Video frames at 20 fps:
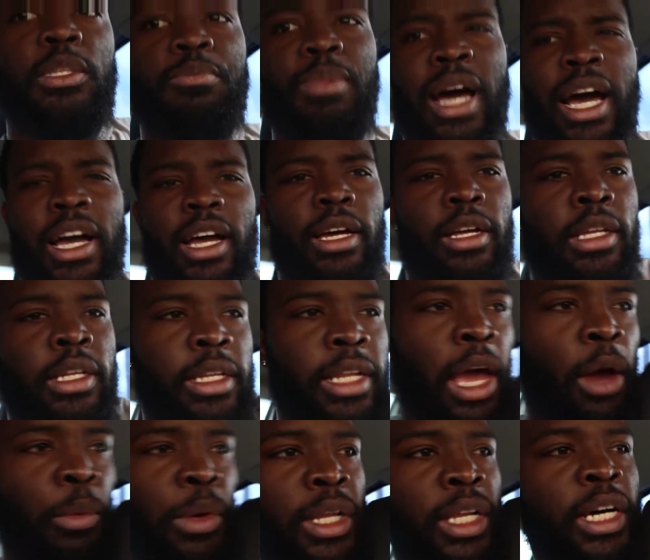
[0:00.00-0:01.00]
spot
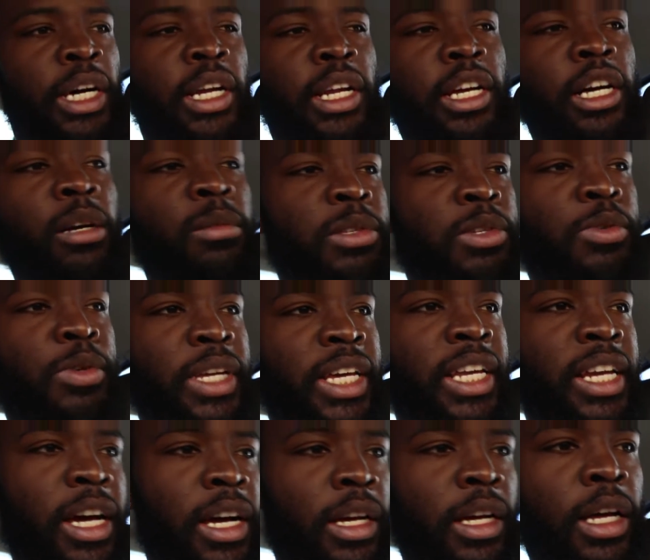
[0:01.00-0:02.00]
that we love to come to
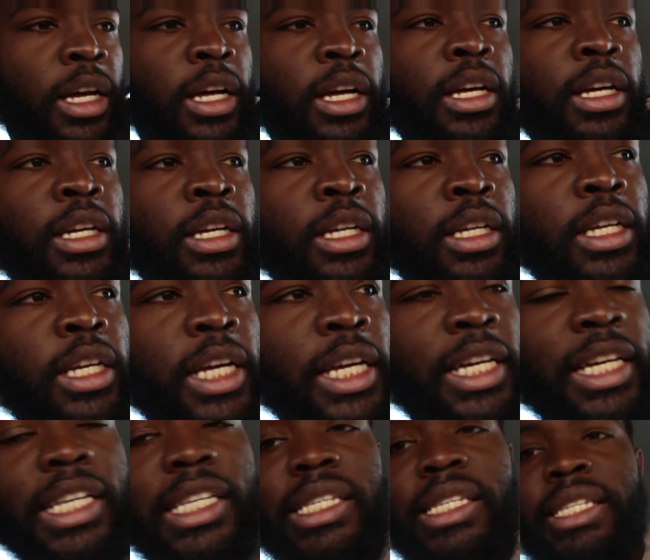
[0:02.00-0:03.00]
get our a
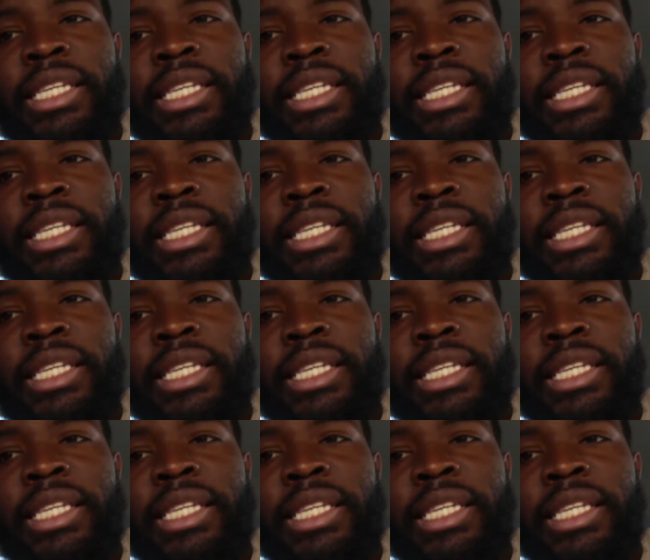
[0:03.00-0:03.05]
good